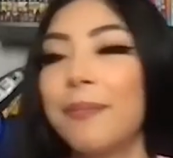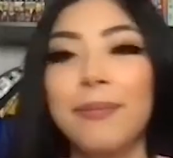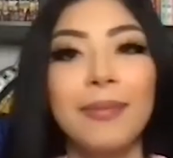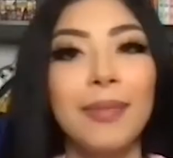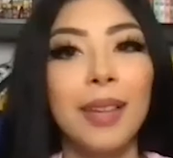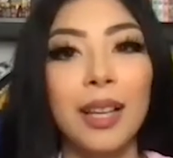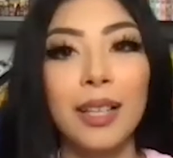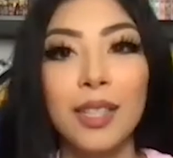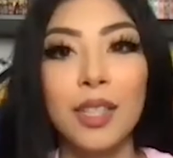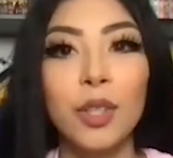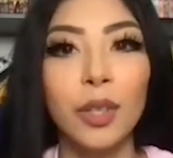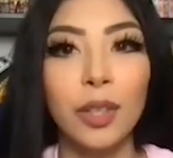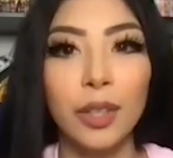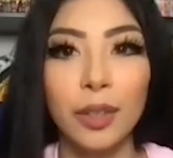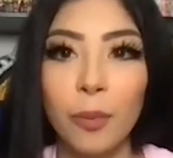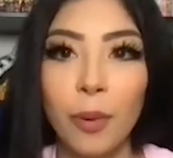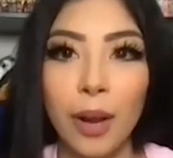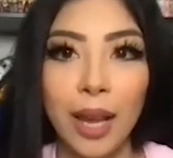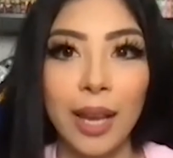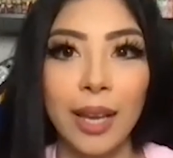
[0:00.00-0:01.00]
a
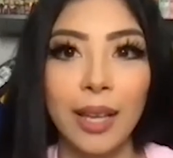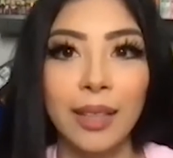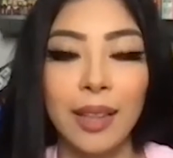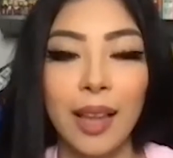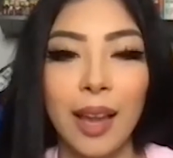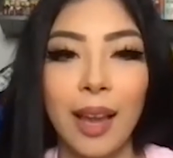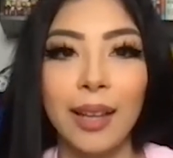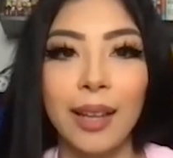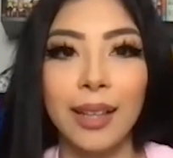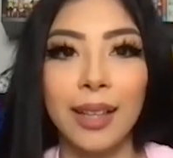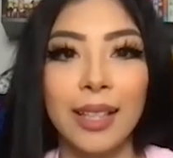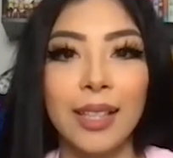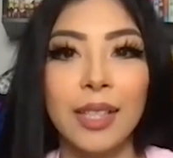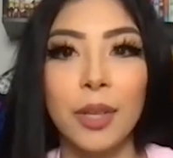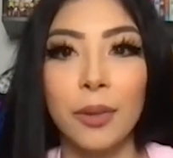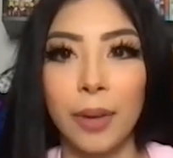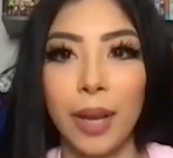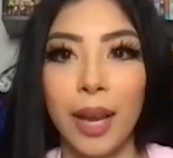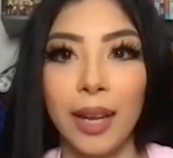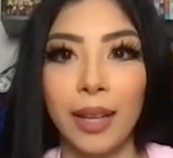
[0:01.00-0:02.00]
certain way, like, it's
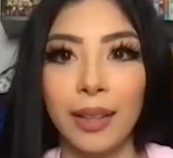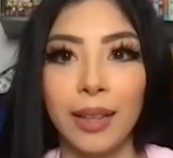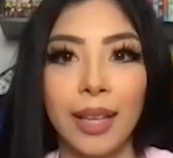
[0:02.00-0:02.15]
okay.